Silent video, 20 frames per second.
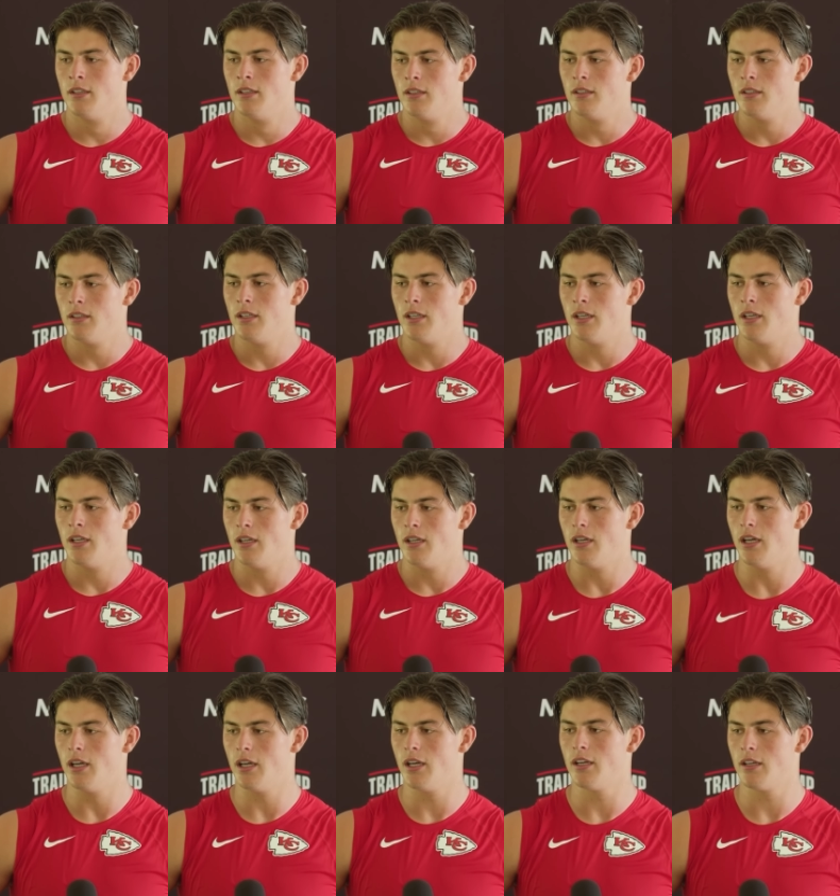being on the
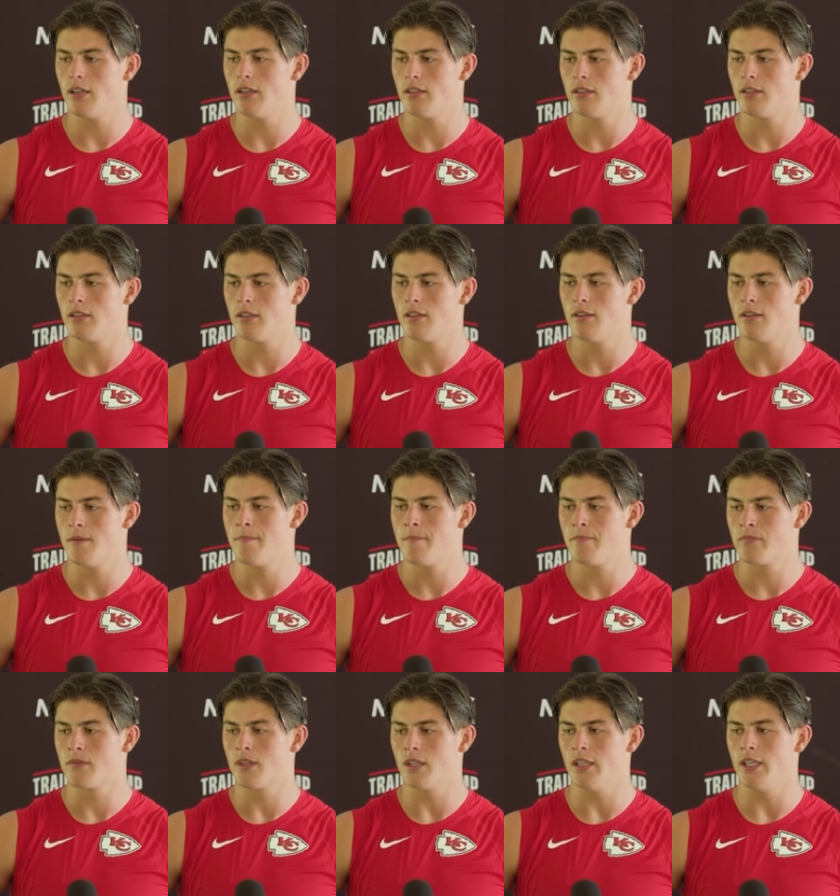pads in, in an NFL camp?